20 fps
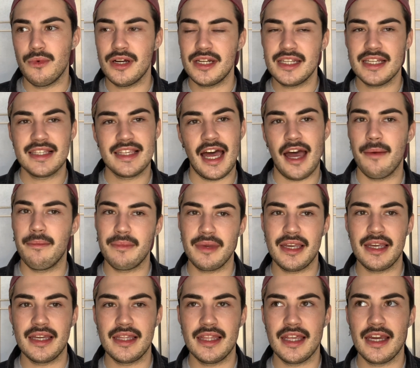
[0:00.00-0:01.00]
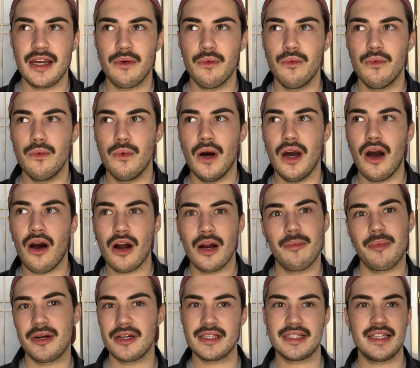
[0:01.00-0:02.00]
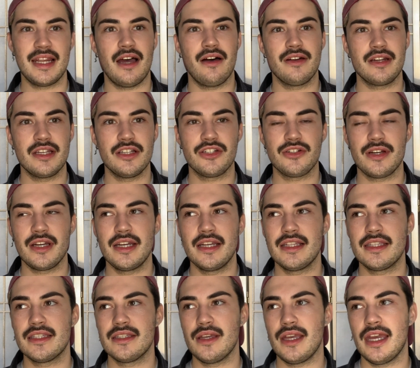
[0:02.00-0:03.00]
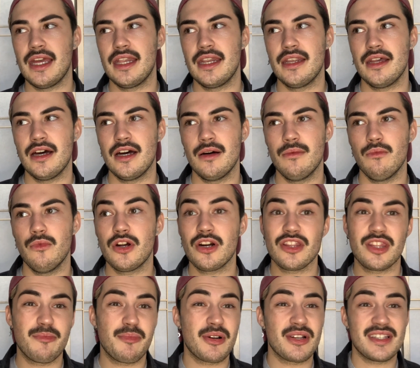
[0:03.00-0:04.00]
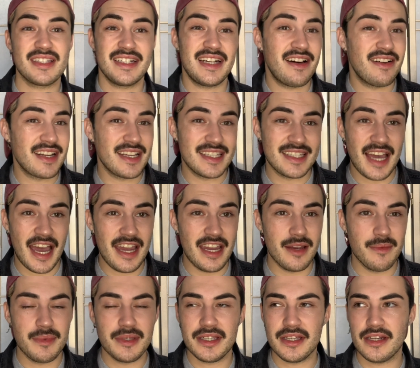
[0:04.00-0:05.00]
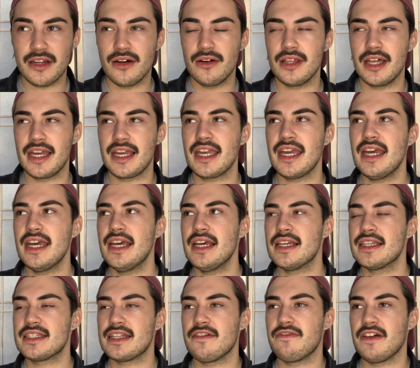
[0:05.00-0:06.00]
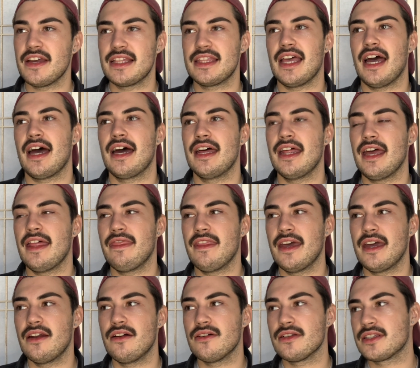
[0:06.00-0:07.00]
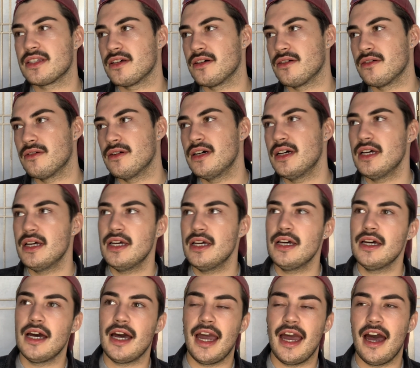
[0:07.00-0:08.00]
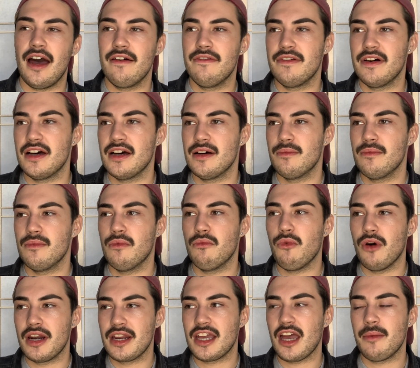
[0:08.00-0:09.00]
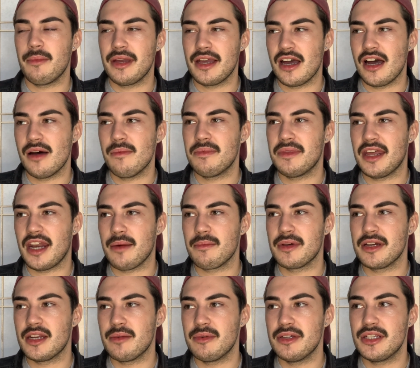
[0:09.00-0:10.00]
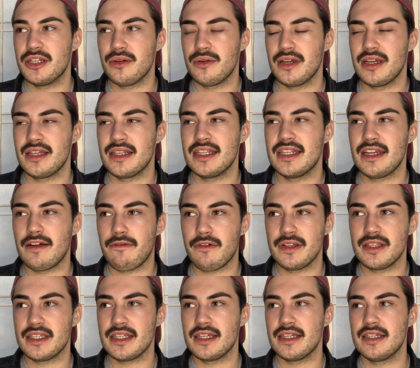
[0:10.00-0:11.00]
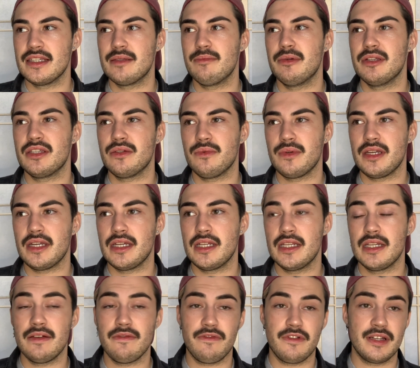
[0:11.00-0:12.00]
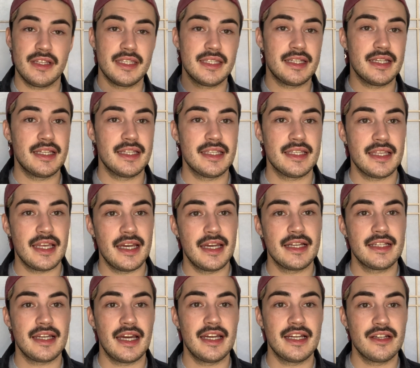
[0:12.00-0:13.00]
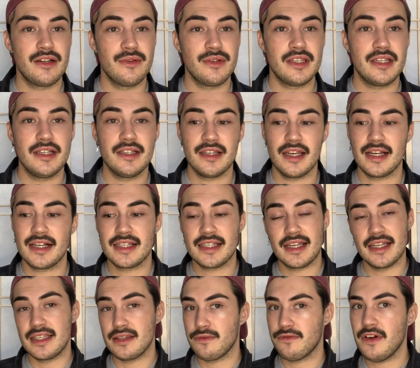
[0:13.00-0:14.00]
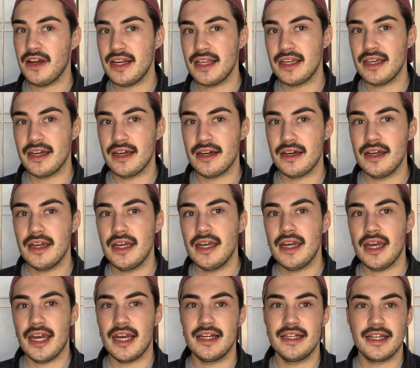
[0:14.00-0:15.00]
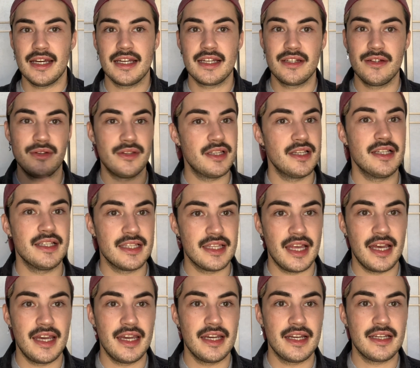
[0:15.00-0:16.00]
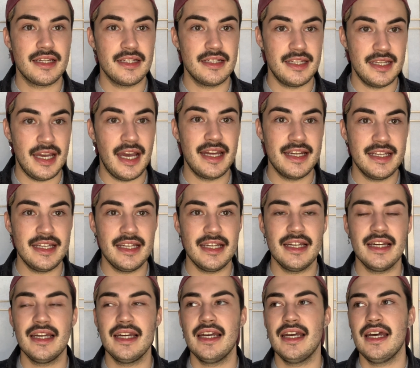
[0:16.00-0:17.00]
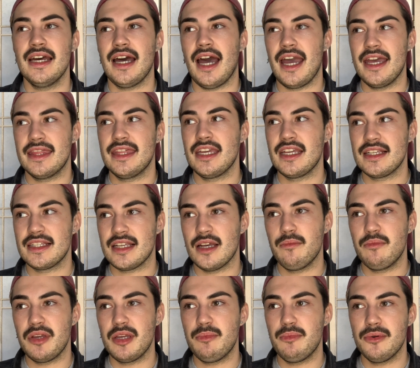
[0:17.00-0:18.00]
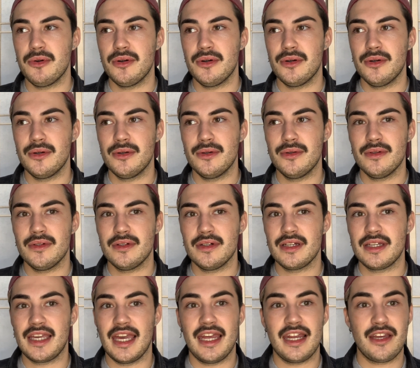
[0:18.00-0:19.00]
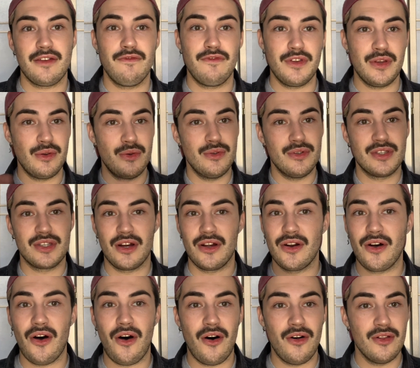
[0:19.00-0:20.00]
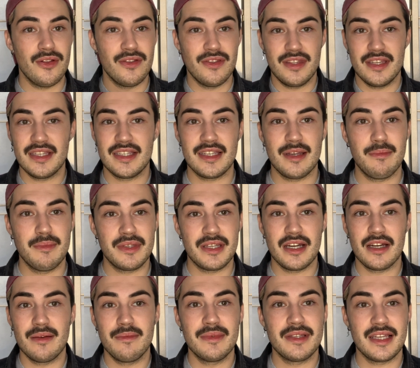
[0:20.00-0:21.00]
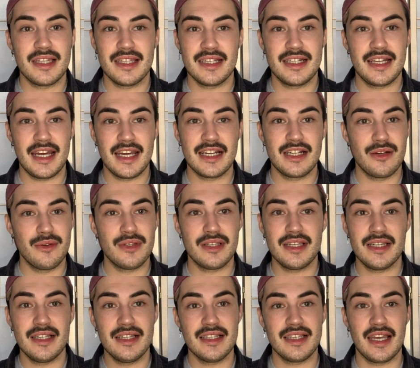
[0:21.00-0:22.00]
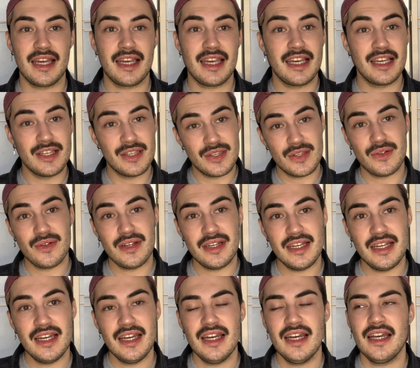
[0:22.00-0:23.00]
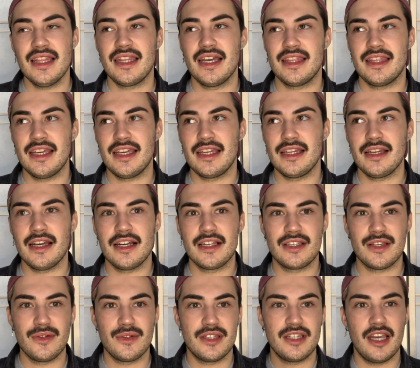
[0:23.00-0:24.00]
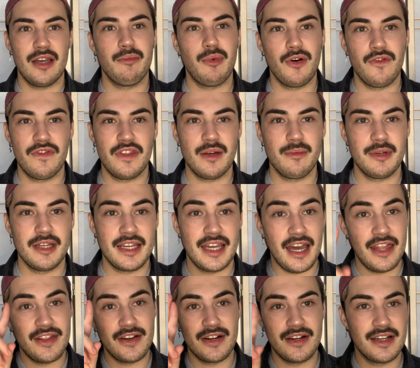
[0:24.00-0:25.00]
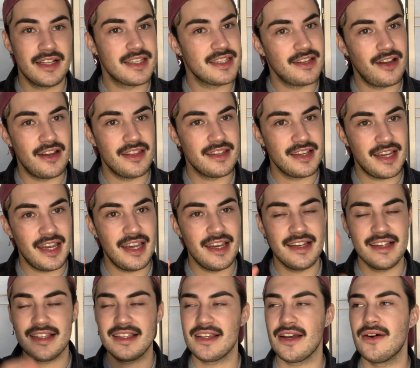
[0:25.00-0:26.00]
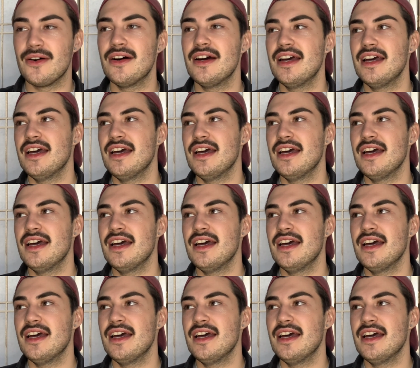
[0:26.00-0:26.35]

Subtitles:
what does that mean? Like, what are personality traits, and what are the personality types, like stuff like that. And then also I have one coming up that I'm going to be doing the differences between, for instance, like diagnoses like schizophrenia and diagnoses like DID. I think some people get confused on all of the symptoms and the diagnoses like history, that they associate both of them together, and it's not the case. So